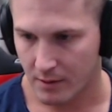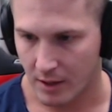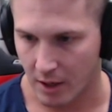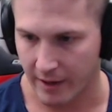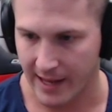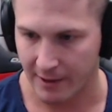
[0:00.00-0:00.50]

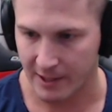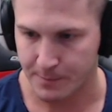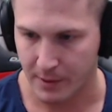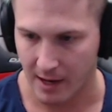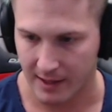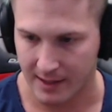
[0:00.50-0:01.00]
Oh yeah, let's
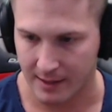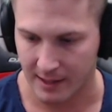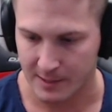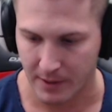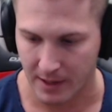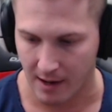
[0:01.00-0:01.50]
put our
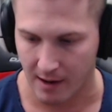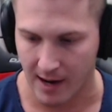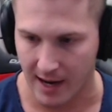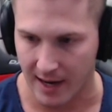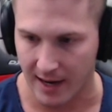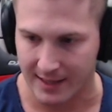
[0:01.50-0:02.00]
let's put our
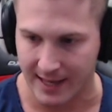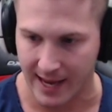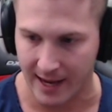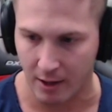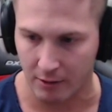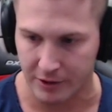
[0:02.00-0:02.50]
uh,
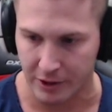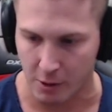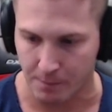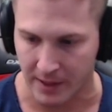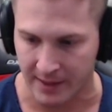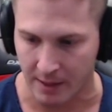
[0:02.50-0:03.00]
kale
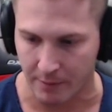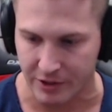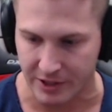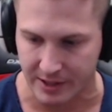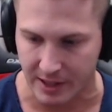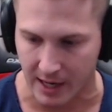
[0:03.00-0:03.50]
dupe in that we
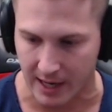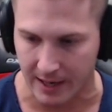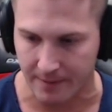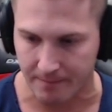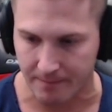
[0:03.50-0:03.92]
just got.